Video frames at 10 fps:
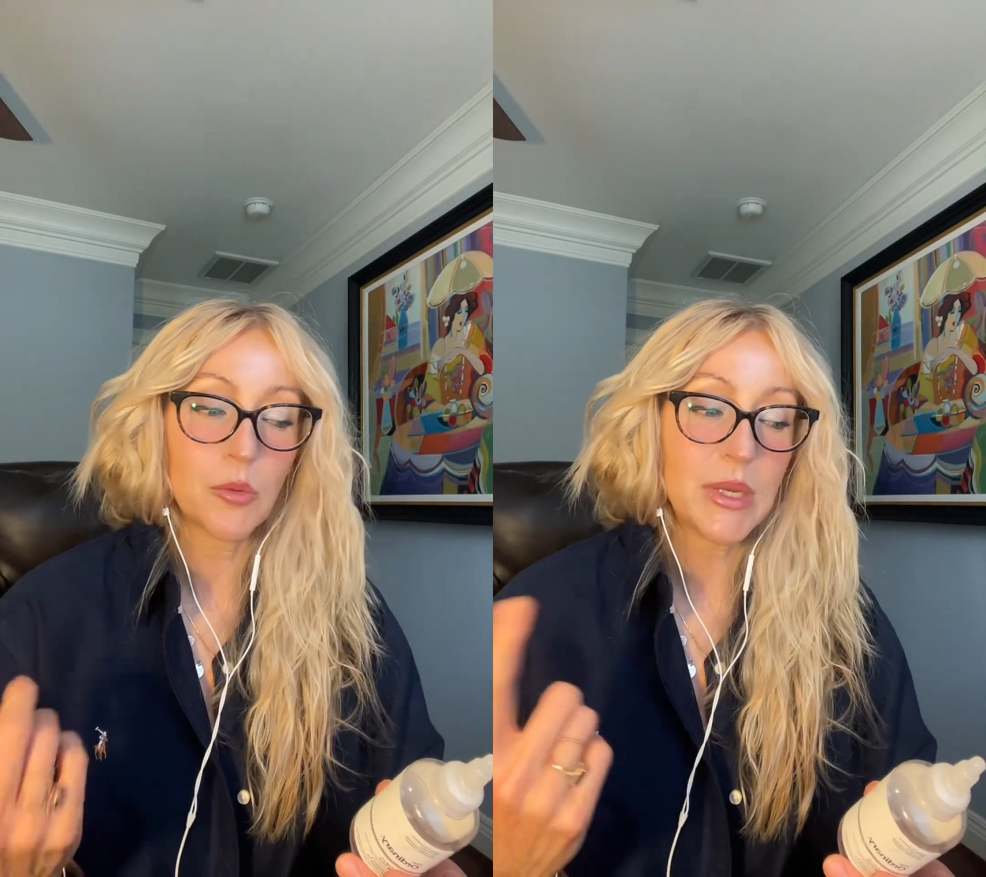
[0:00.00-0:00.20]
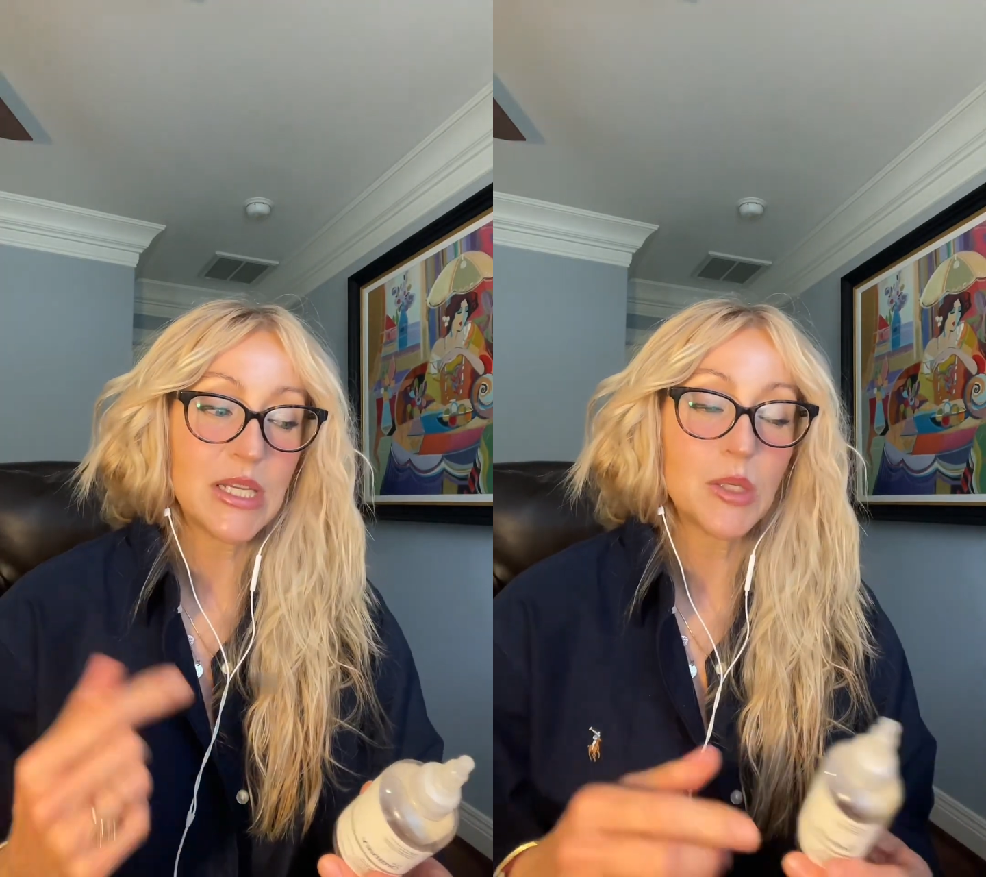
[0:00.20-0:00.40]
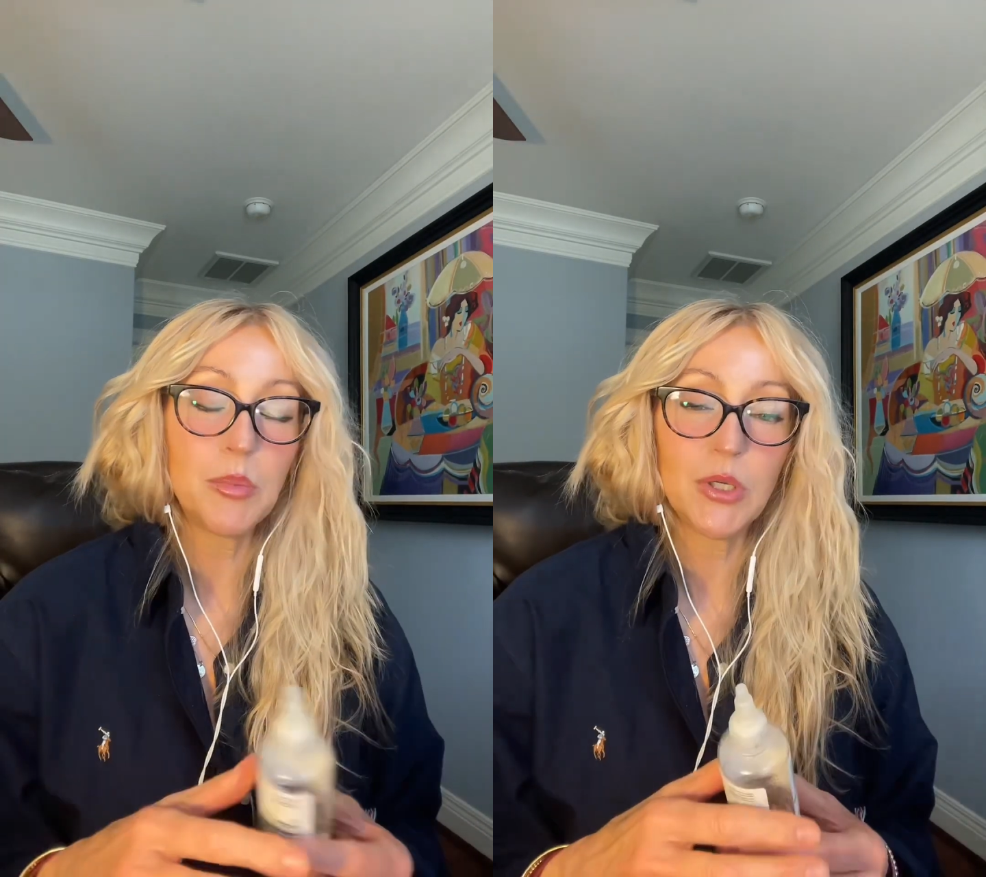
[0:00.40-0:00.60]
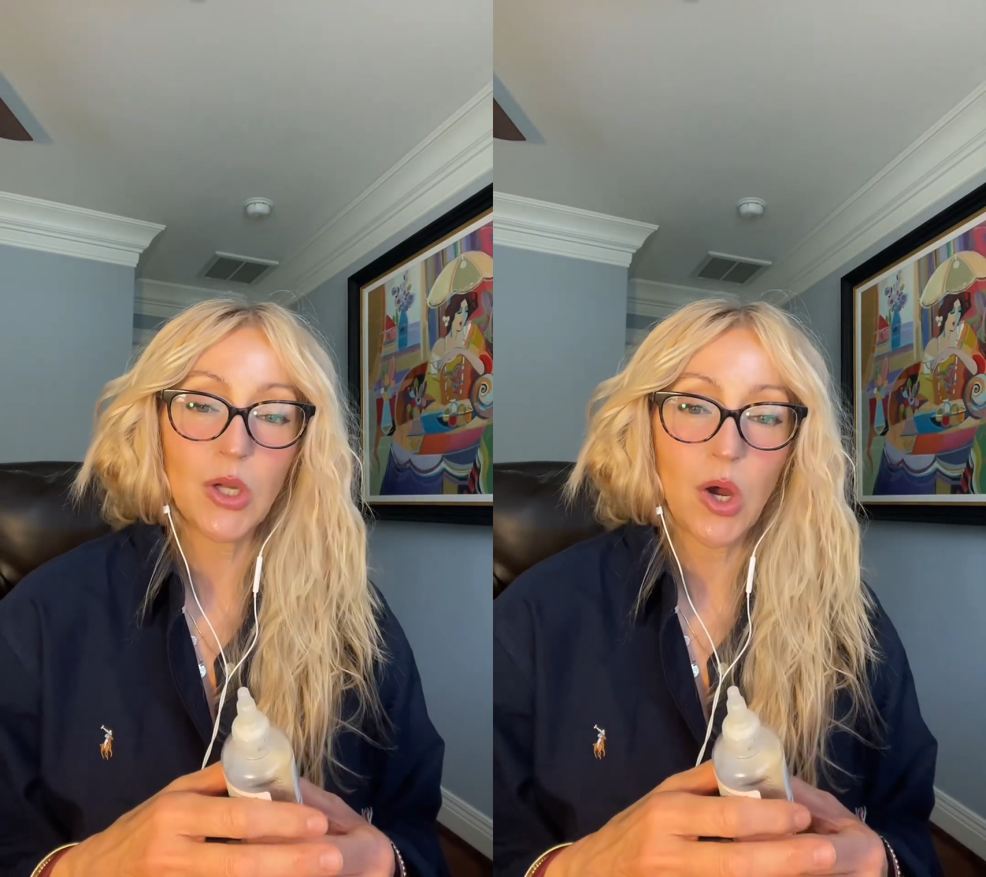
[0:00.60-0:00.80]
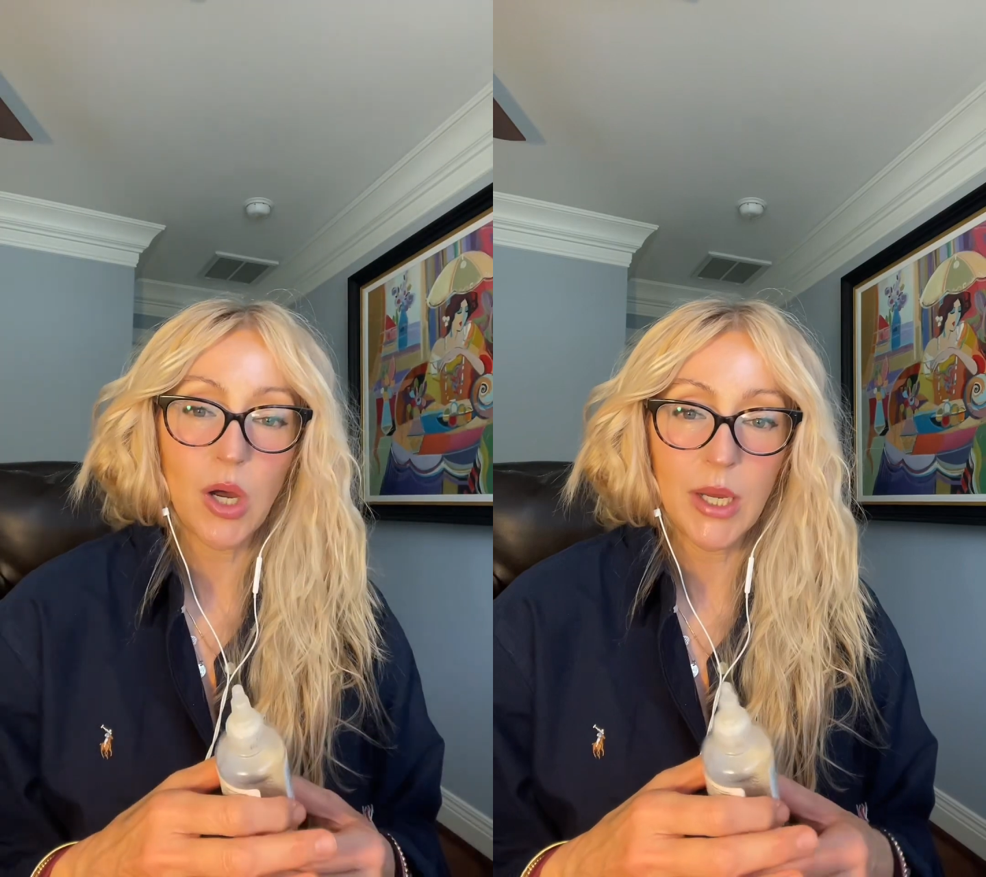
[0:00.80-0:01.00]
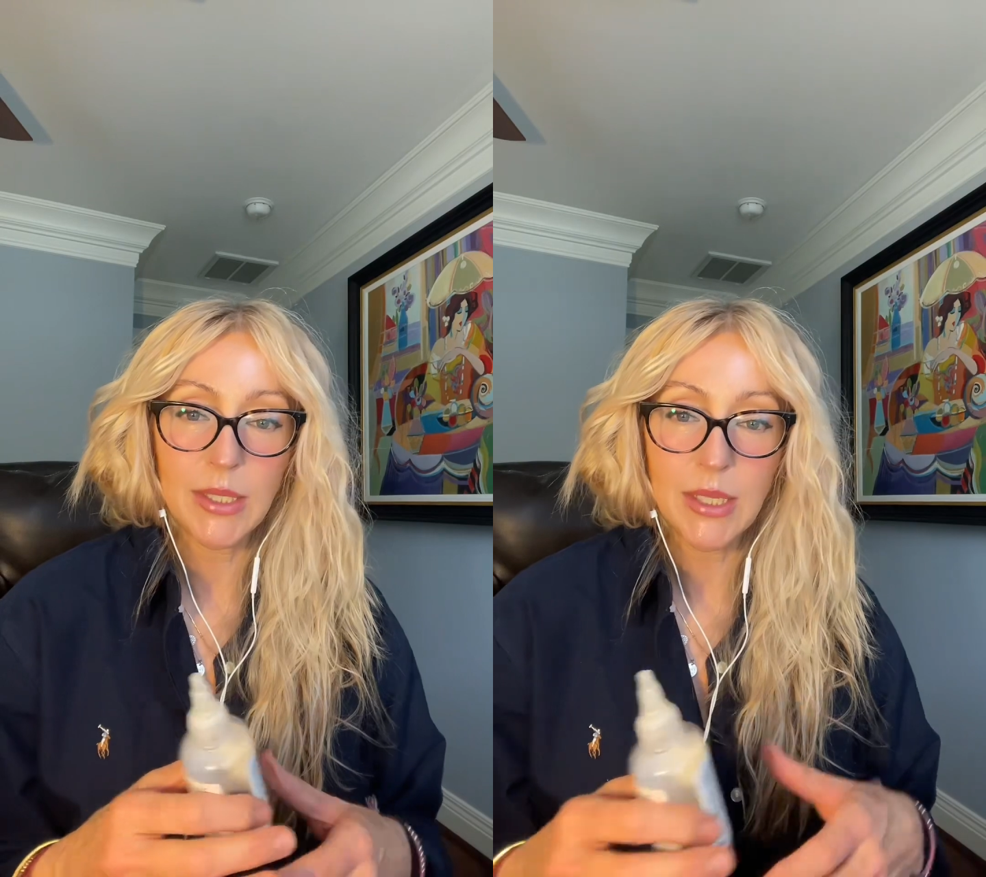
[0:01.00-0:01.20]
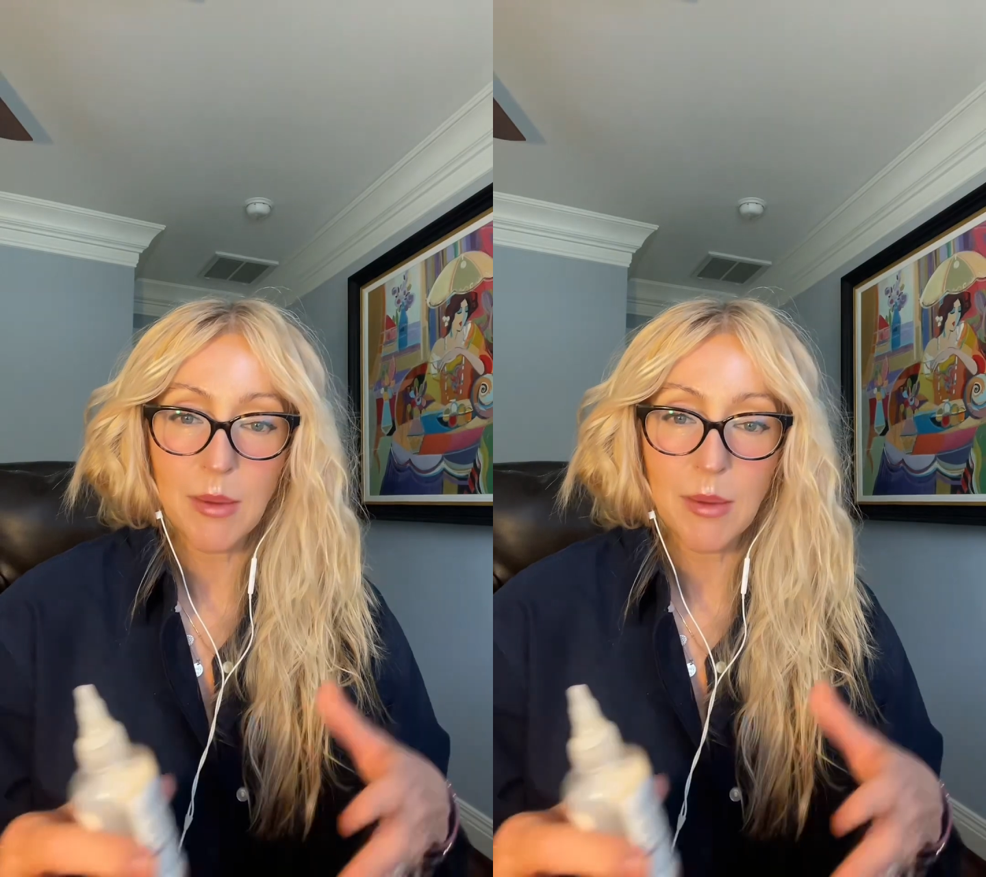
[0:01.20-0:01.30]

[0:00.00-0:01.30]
me to put on